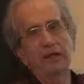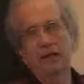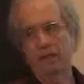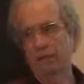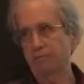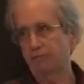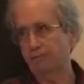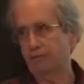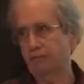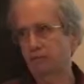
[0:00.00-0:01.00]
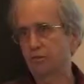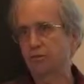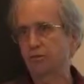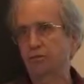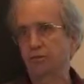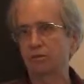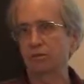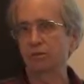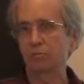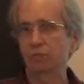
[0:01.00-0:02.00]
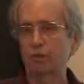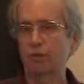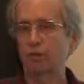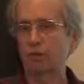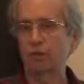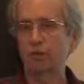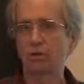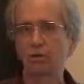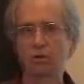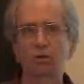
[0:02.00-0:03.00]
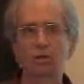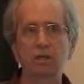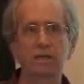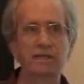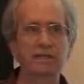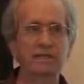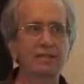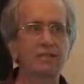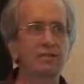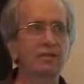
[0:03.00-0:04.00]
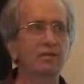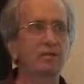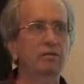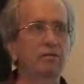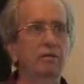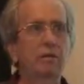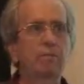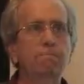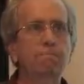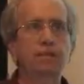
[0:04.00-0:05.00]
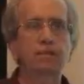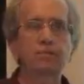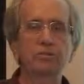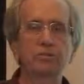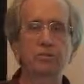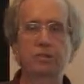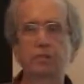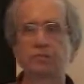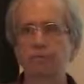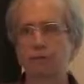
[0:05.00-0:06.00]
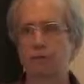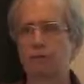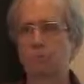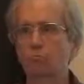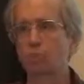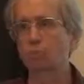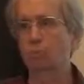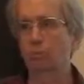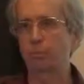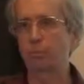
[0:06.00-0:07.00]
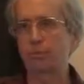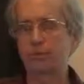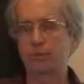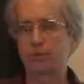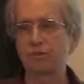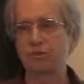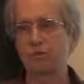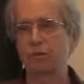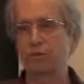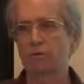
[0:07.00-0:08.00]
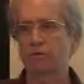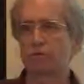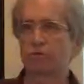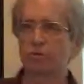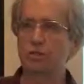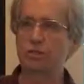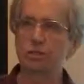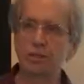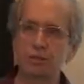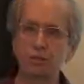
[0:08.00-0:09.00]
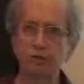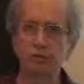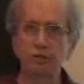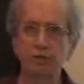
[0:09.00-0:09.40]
handling of files is peculiar in the sense that files live in multiple places, and there's your sketch